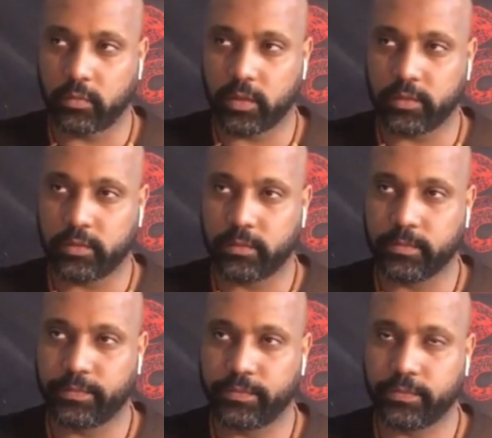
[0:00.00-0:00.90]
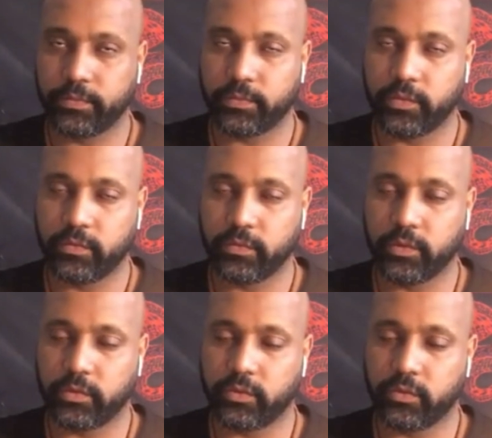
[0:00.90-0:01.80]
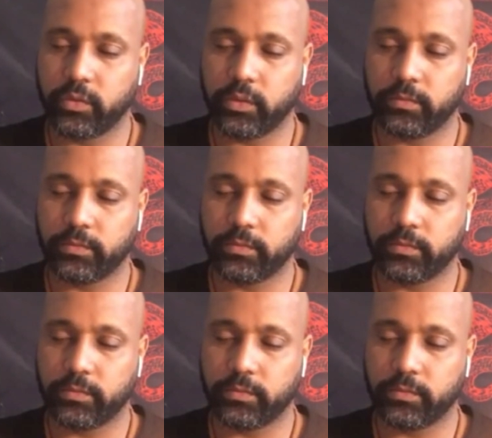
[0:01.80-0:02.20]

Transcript: mind flowing through it.